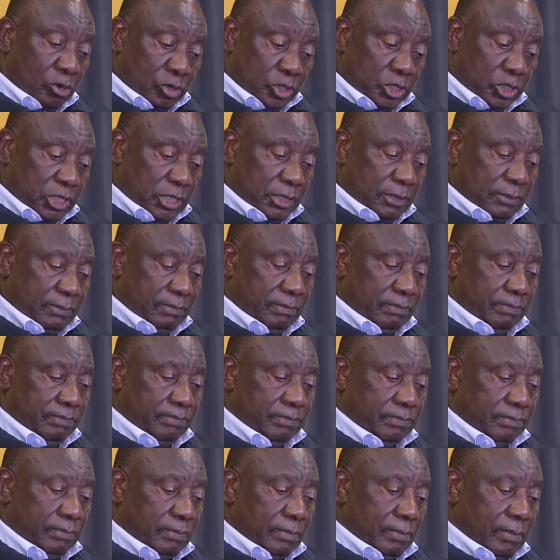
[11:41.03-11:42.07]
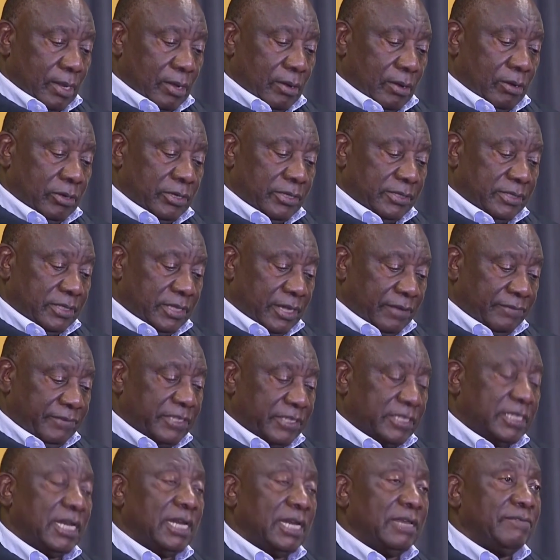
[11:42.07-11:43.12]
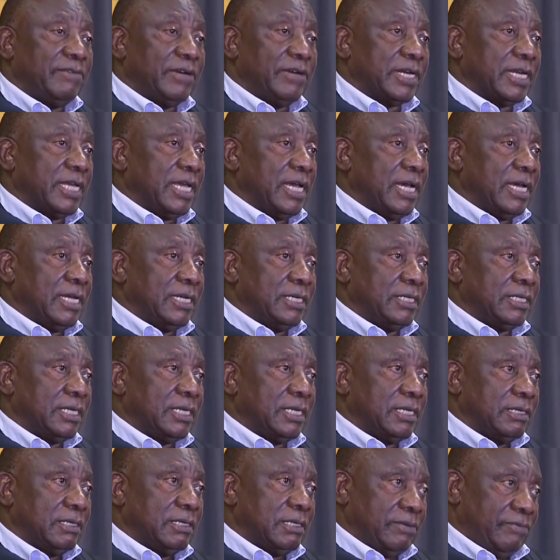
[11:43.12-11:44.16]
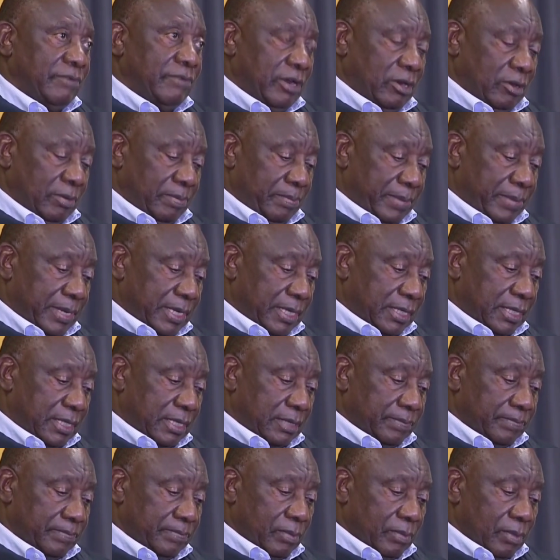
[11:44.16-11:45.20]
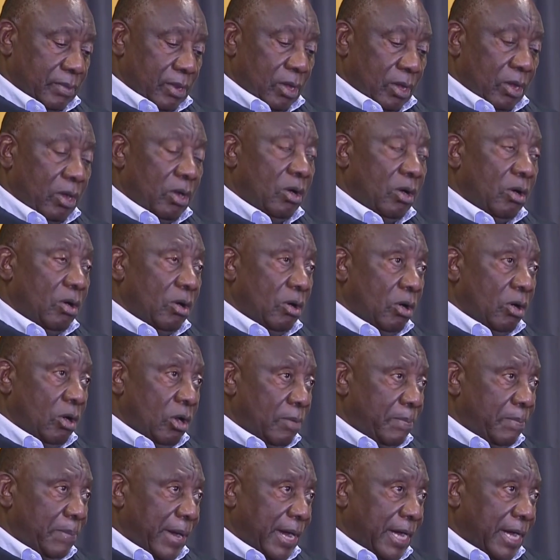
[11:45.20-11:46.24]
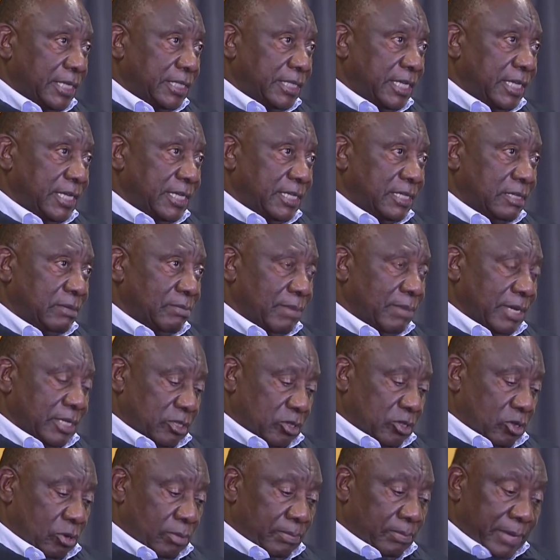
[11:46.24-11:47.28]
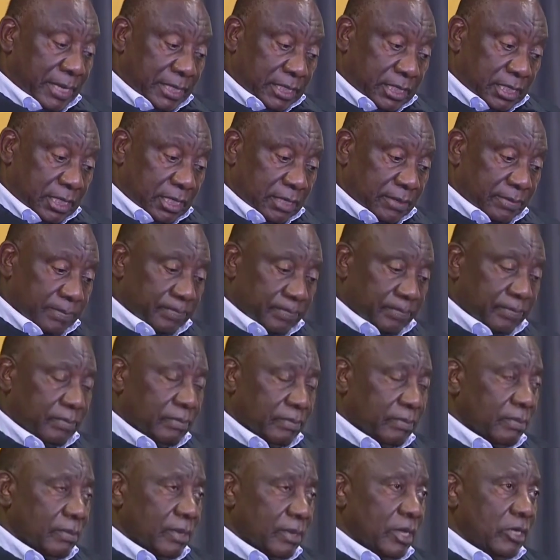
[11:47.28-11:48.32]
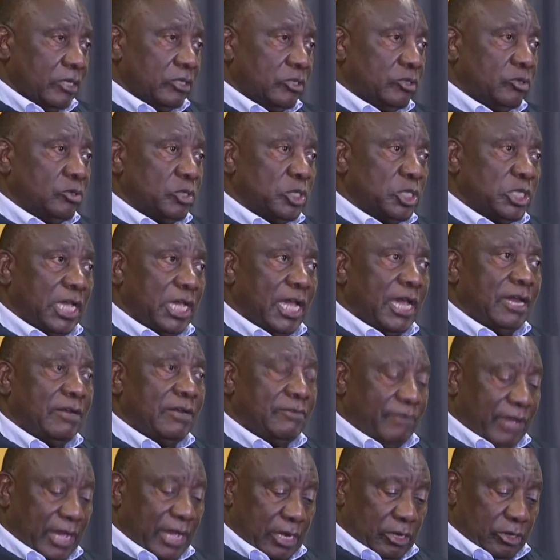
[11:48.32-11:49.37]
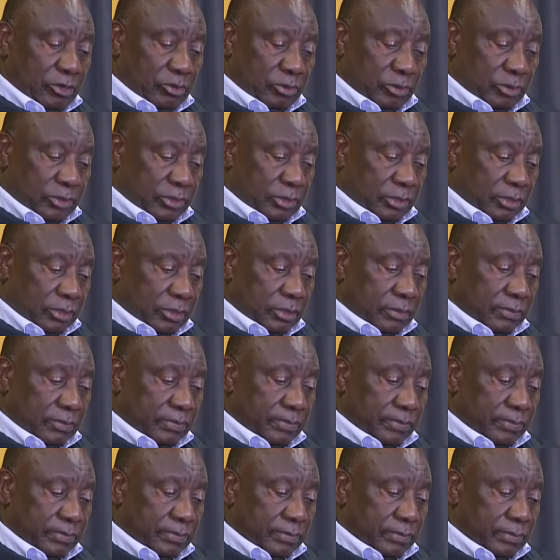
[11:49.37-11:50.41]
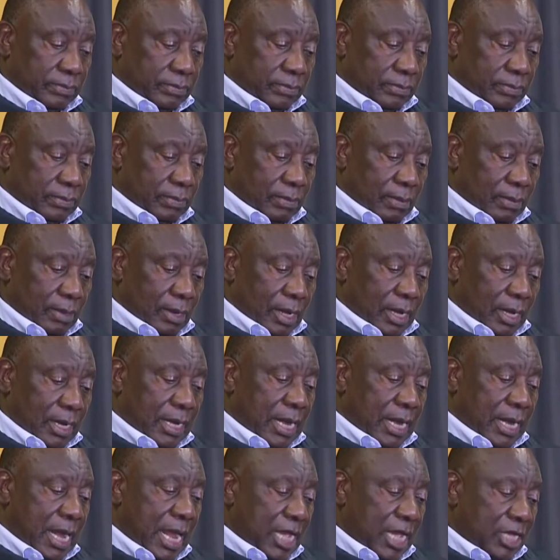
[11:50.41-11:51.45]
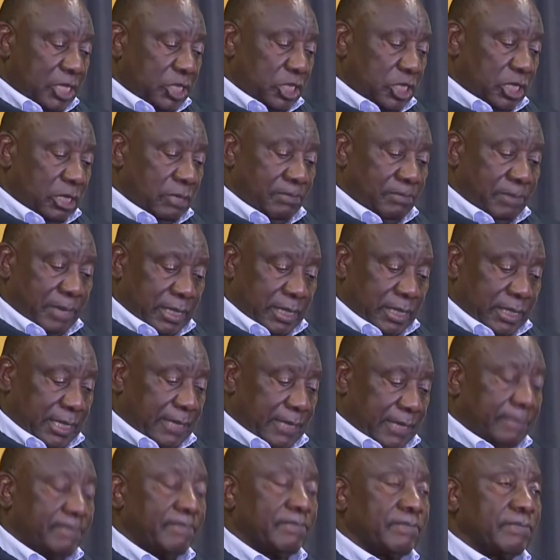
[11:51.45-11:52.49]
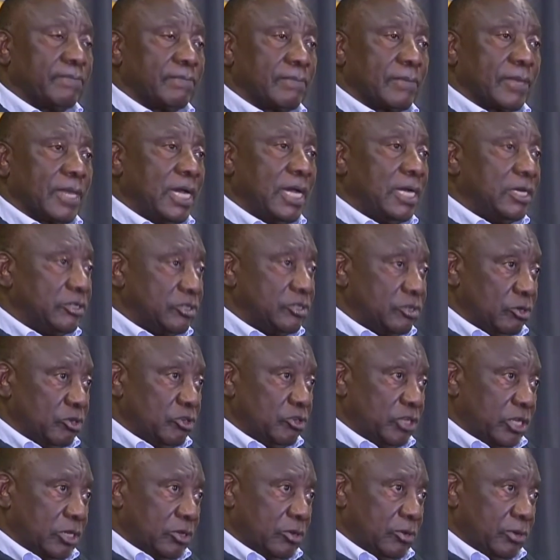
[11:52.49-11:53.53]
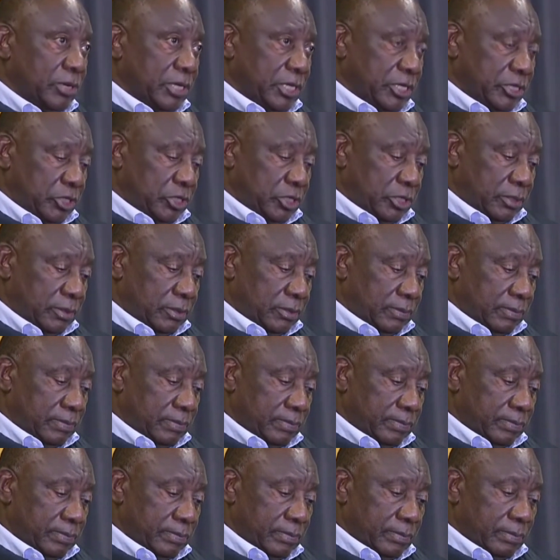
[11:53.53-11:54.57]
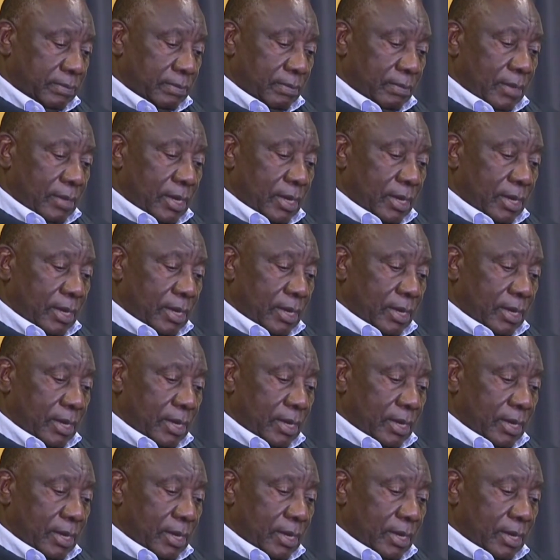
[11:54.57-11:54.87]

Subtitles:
and inclusion, on service delivery and development. All parties must commit to shared values, nation building, and social cohesion.